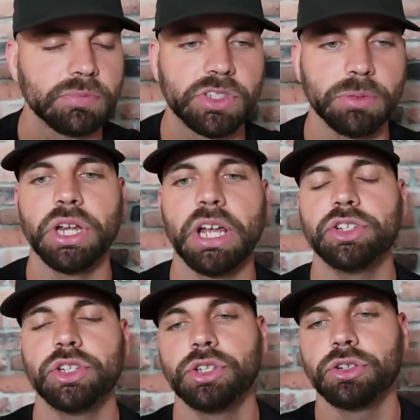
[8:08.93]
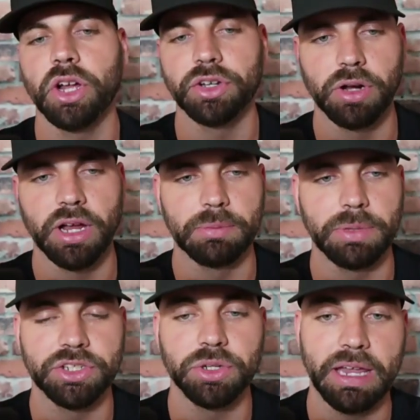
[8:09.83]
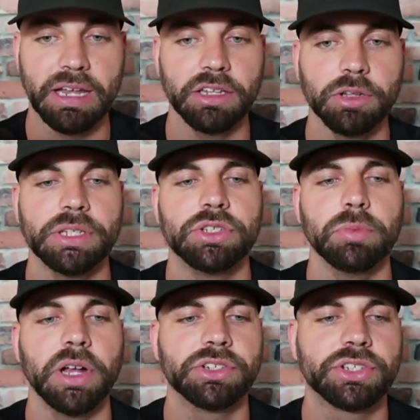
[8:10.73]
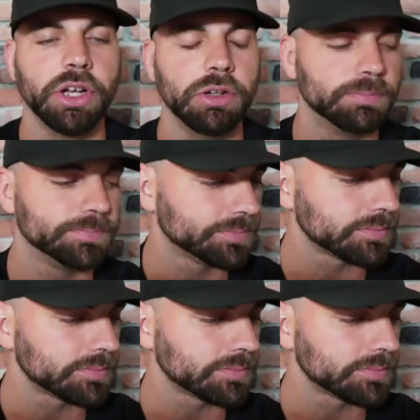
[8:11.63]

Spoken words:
some challenges in your underwriting because you paid a little bit too much. So